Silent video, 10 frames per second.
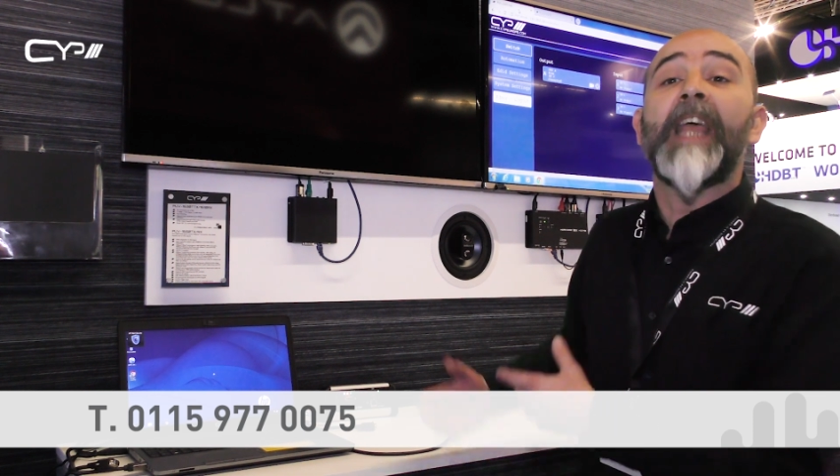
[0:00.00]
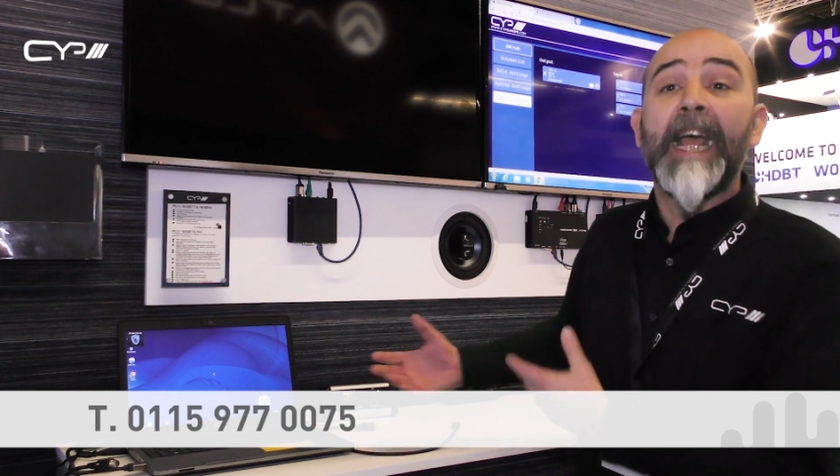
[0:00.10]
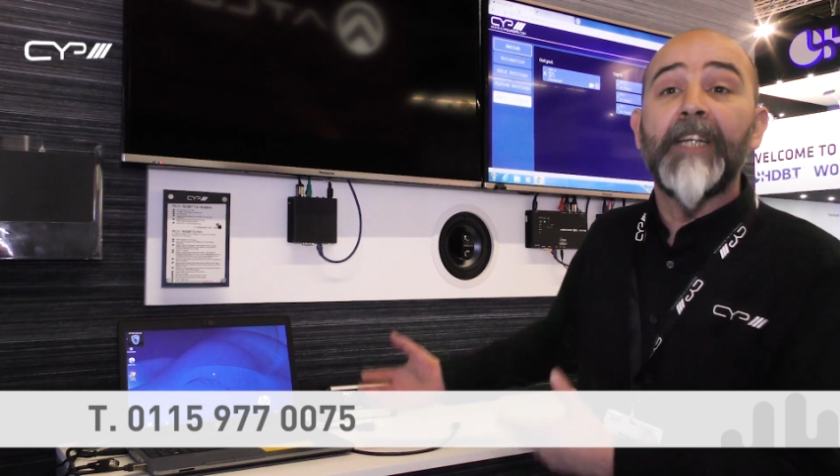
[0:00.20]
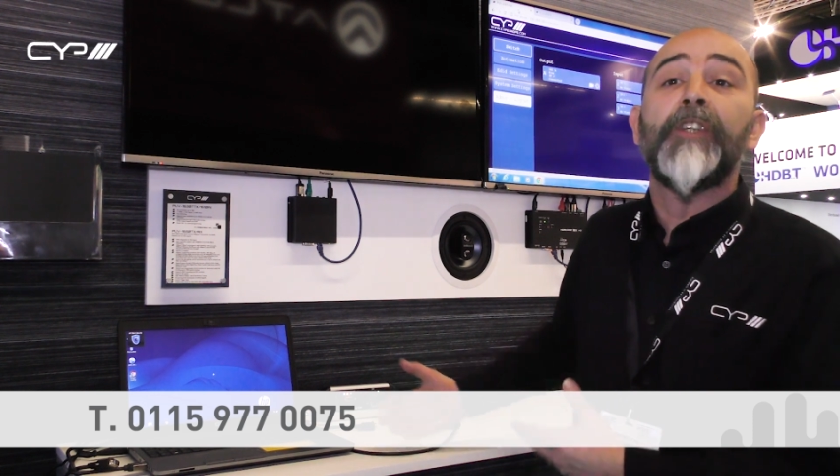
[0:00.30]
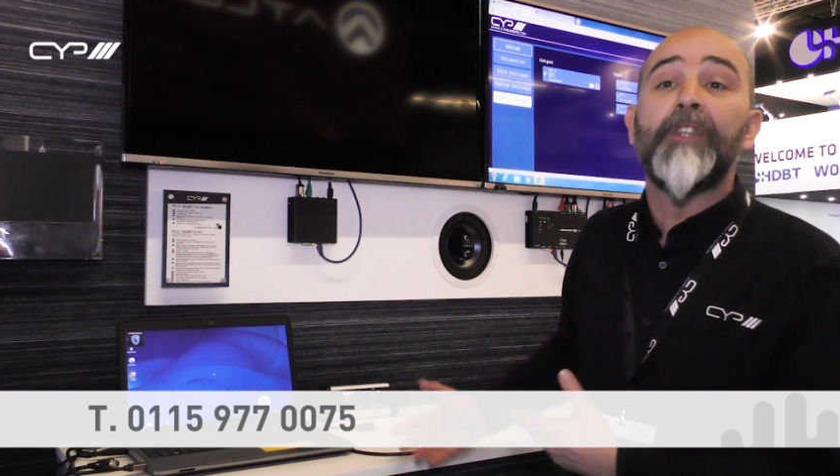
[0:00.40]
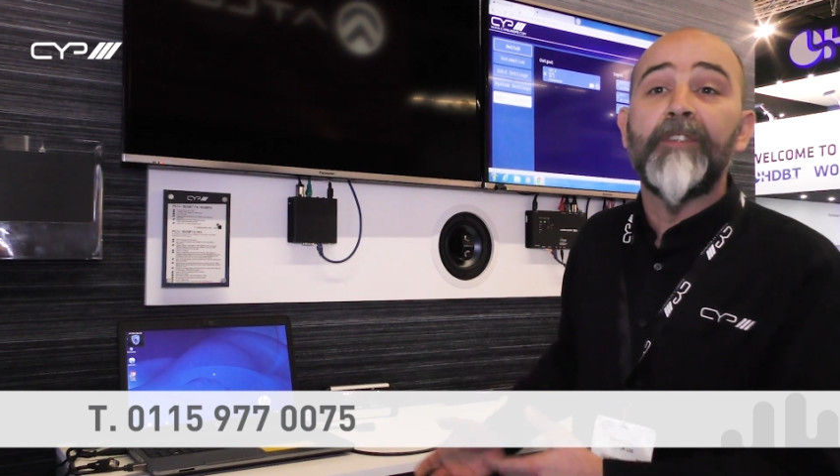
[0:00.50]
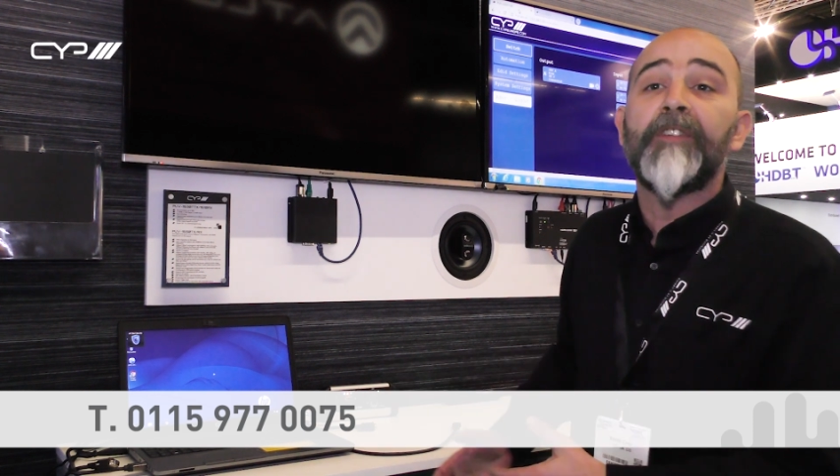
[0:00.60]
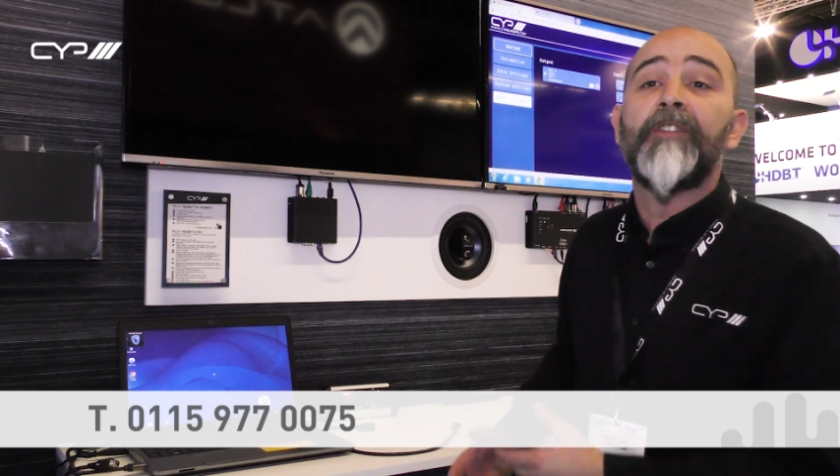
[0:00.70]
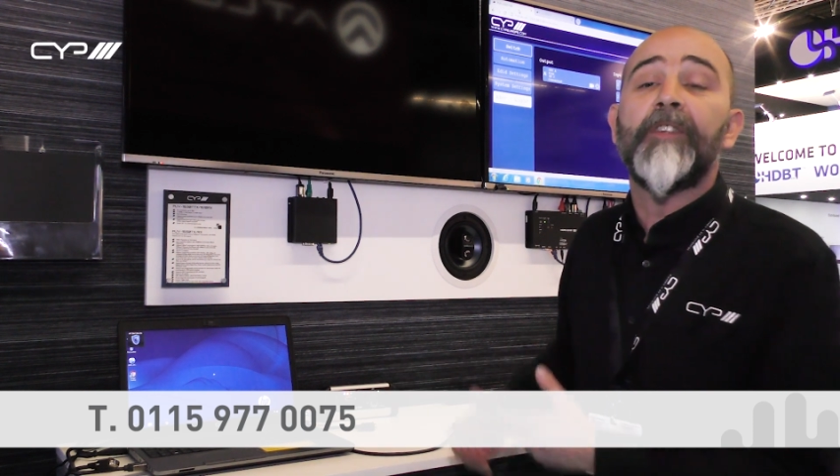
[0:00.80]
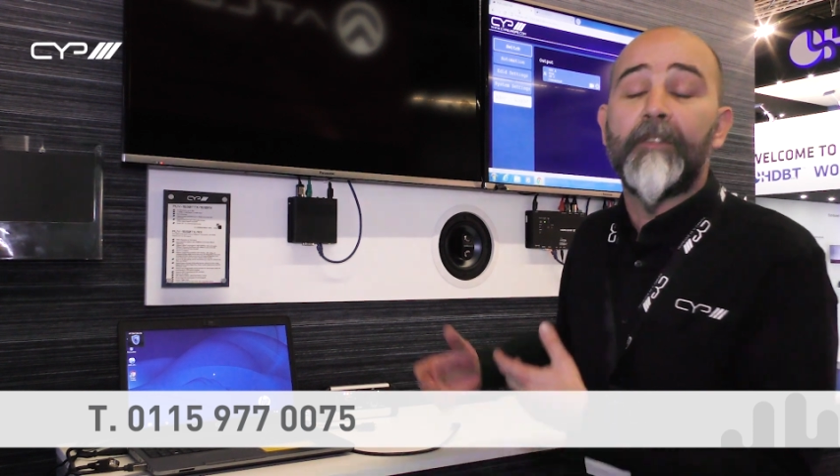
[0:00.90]
the end
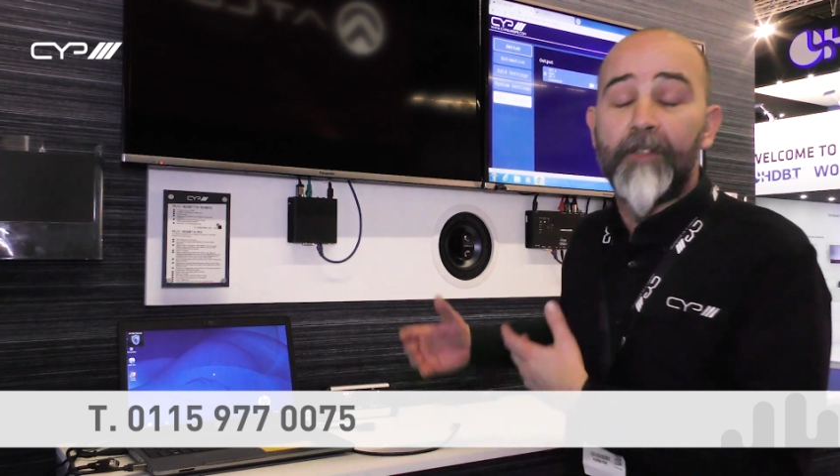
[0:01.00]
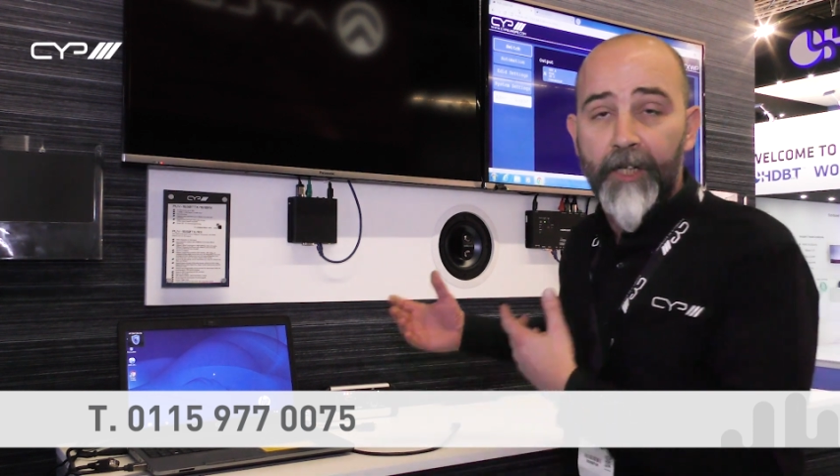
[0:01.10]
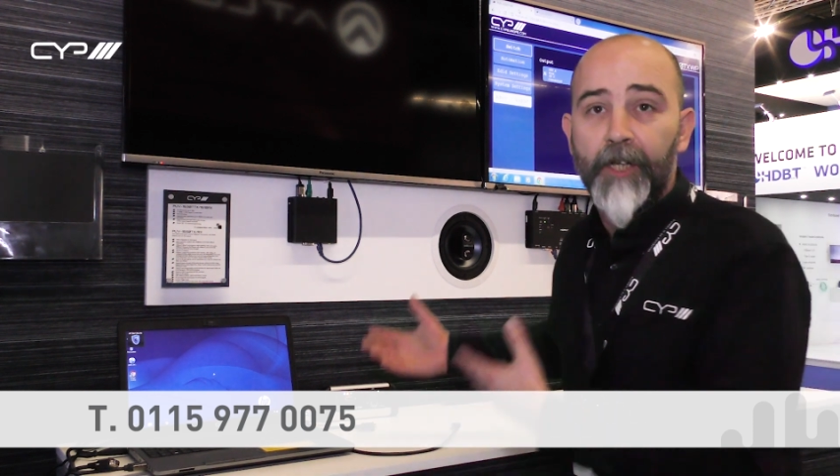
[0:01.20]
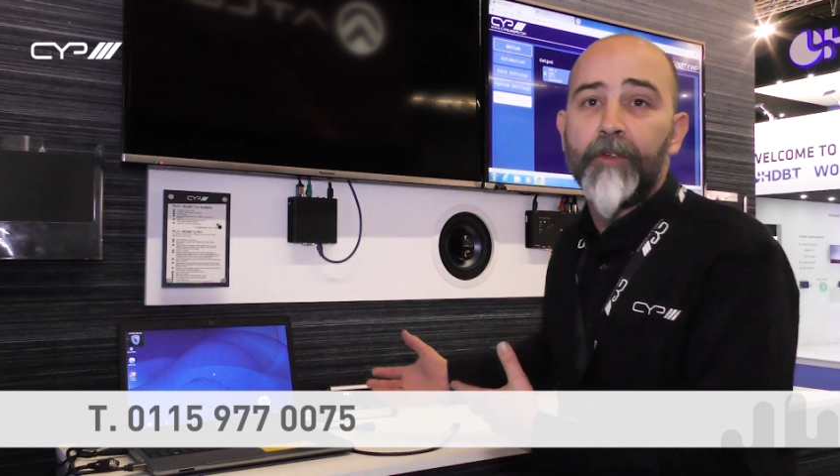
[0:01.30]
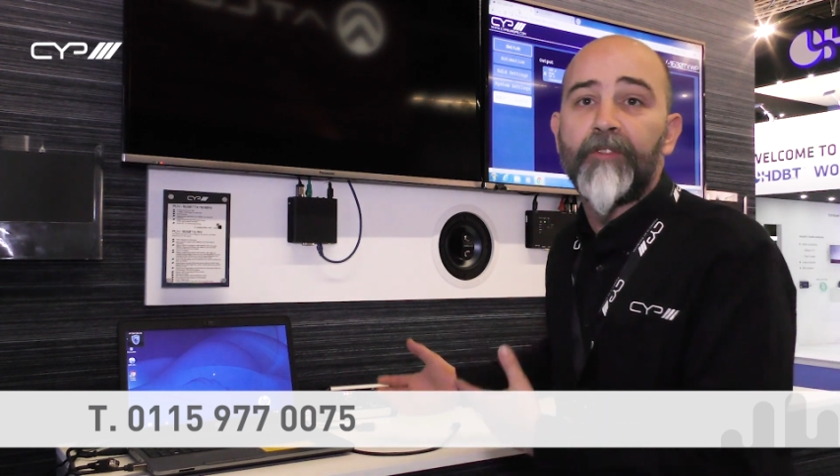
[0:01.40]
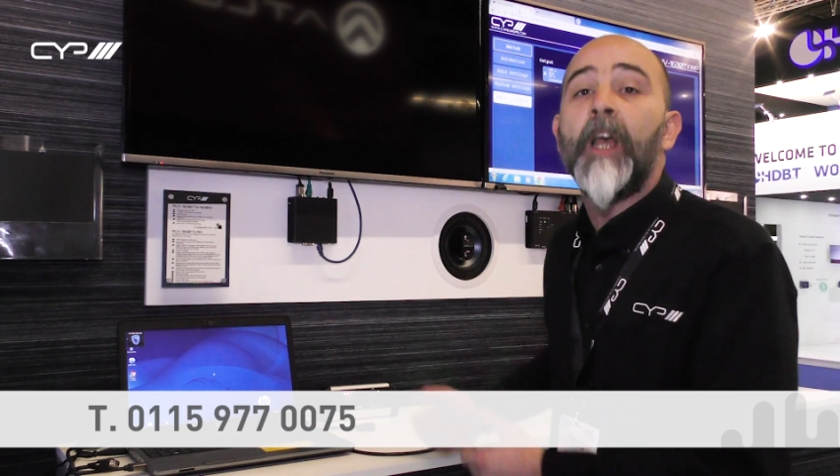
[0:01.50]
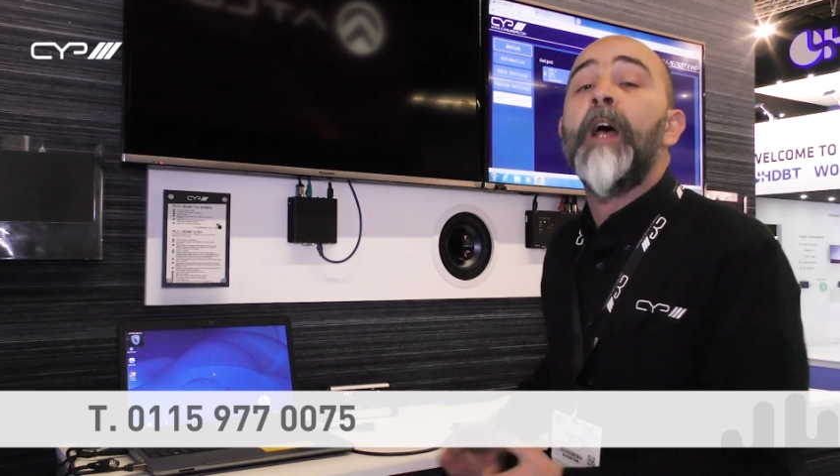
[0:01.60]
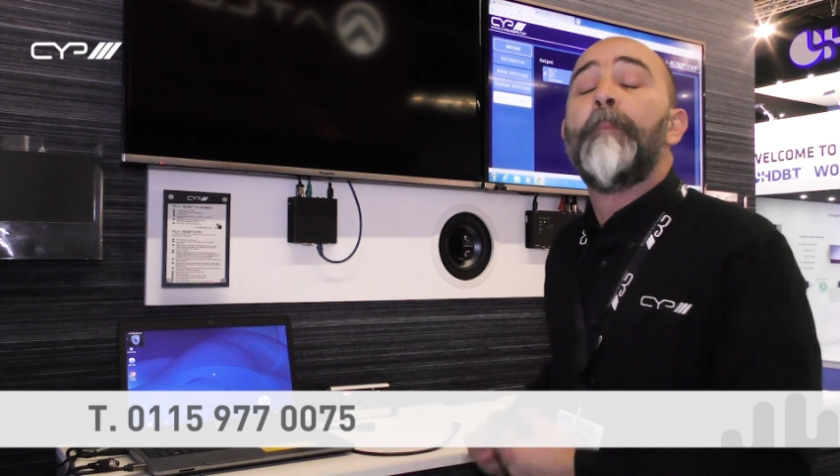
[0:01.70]
user to use.